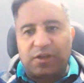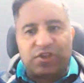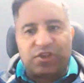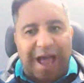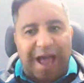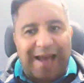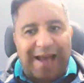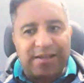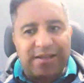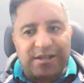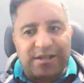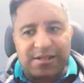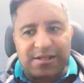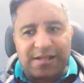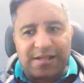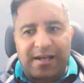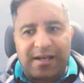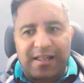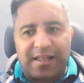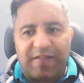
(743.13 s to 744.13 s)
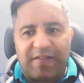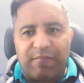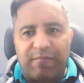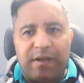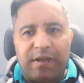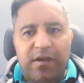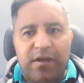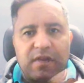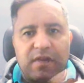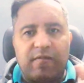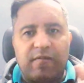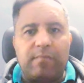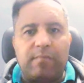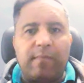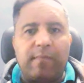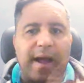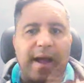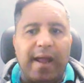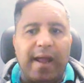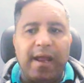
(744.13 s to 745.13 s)
The challenge is that they've been
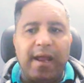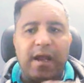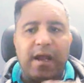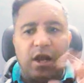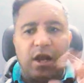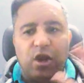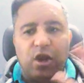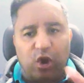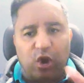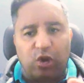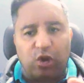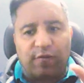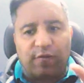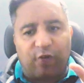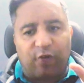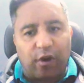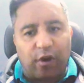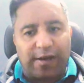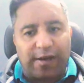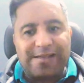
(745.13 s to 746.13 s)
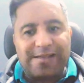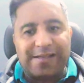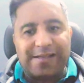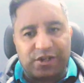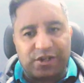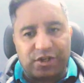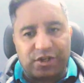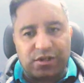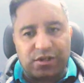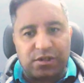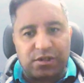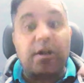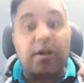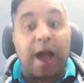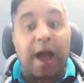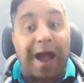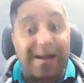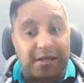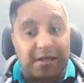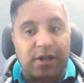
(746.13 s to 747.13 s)
driven by a lot of organizations
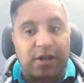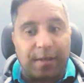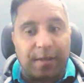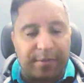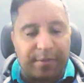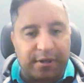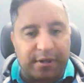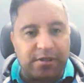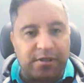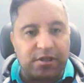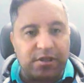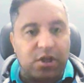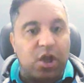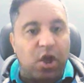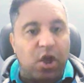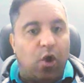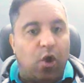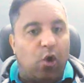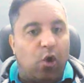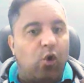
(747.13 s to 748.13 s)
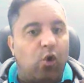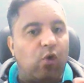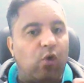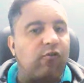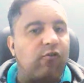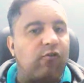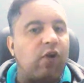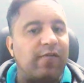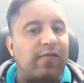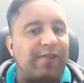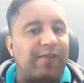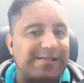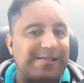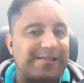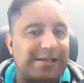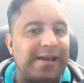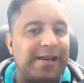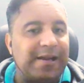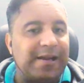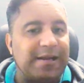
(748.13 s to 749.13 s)
and IT companies who've got
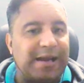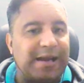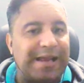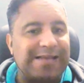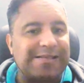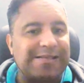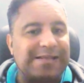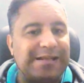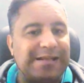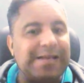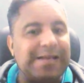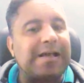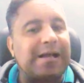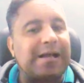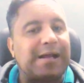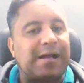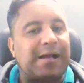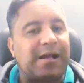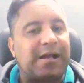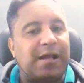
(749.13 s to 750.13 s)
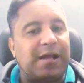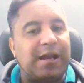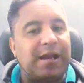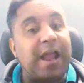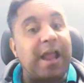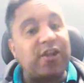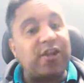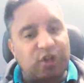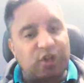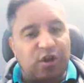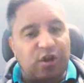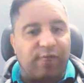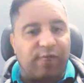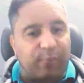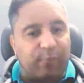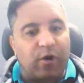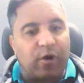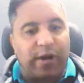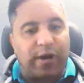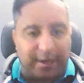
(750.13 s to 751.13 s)
vested interest in creation
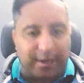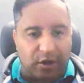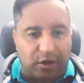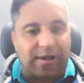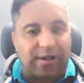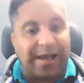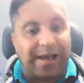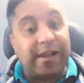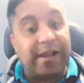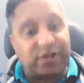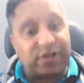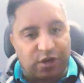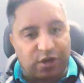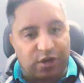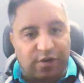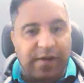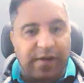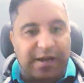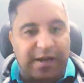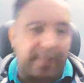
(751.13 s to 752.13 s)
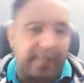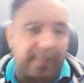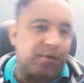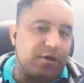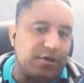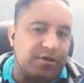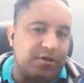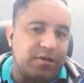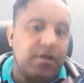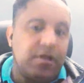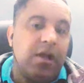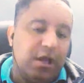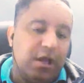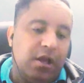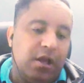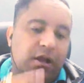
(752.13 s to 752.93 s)
of more data or collection of data, because